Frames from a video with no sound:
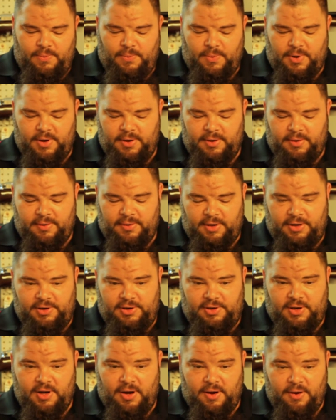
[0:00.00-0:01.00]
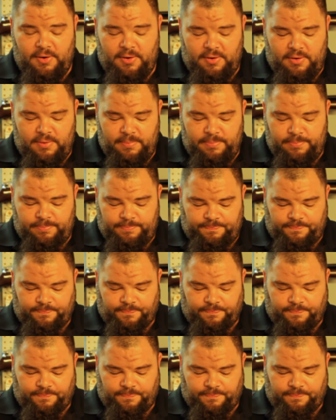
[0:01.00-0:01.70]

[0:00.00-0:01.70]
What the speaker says: where the dome,